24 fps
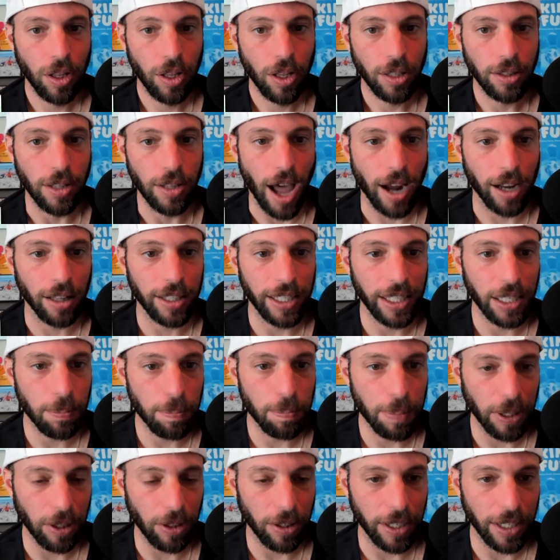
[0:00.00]
not elite
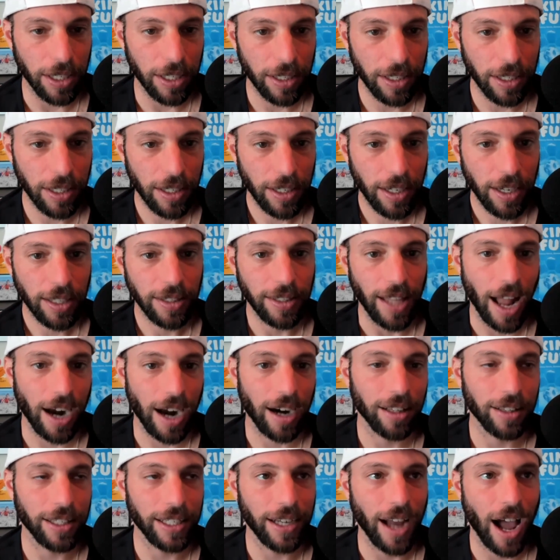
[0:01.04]
ability, not an
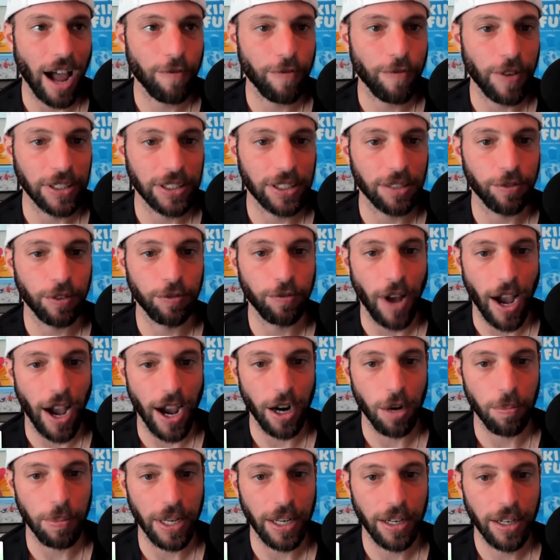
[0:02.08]
elite offensive
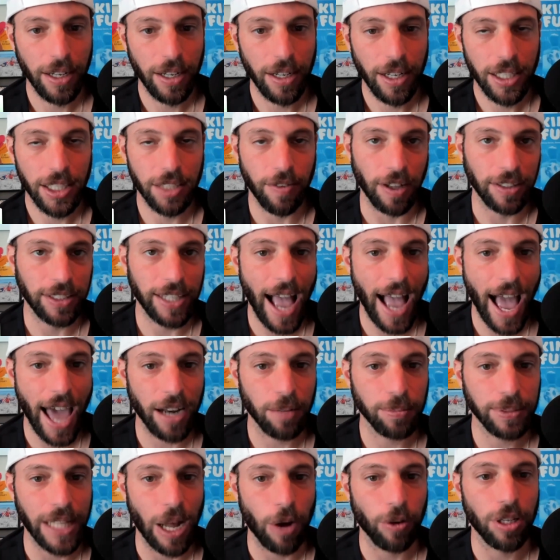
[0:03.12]
environment. Davante
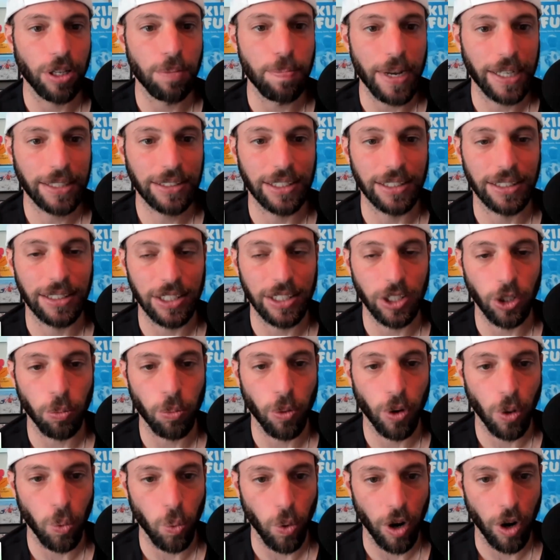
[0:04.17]
Adams now in the mix to steal
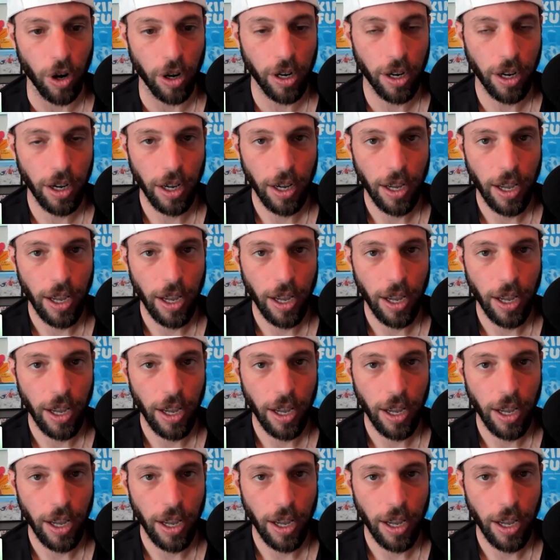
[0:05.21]
more work.